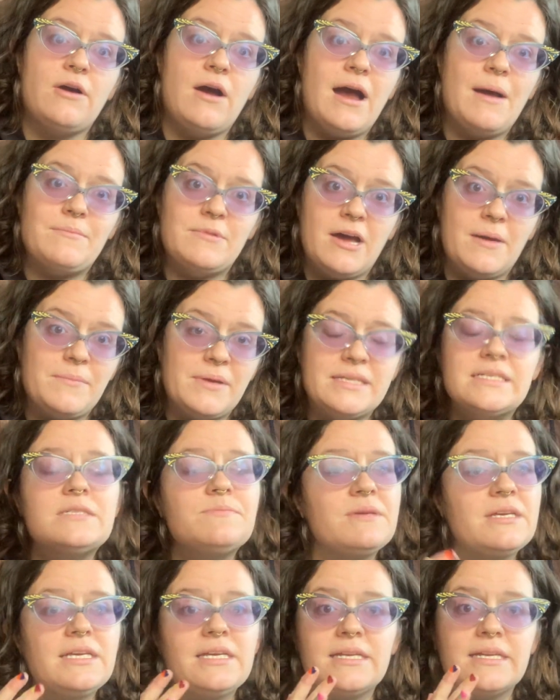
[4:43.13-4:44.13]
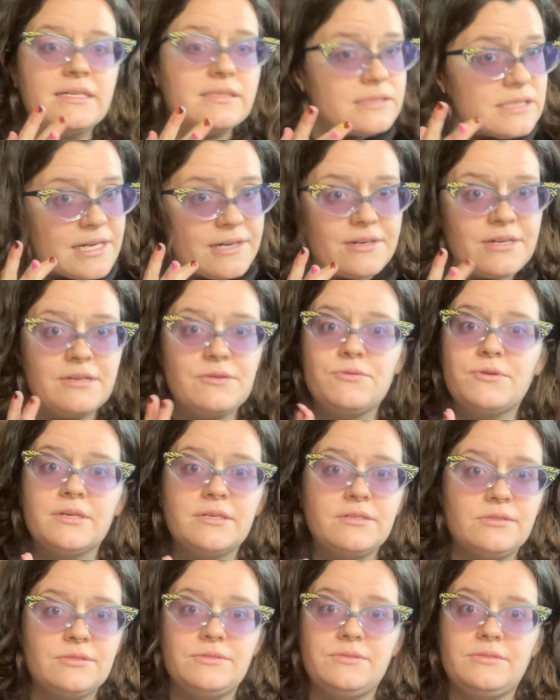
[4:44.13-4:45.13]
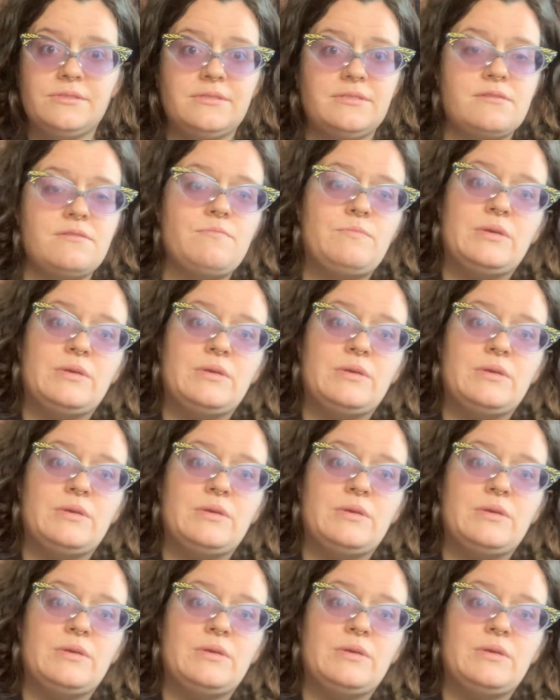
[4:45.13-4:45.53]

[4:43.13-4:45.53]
I'm not meant to be eating dairy or gluten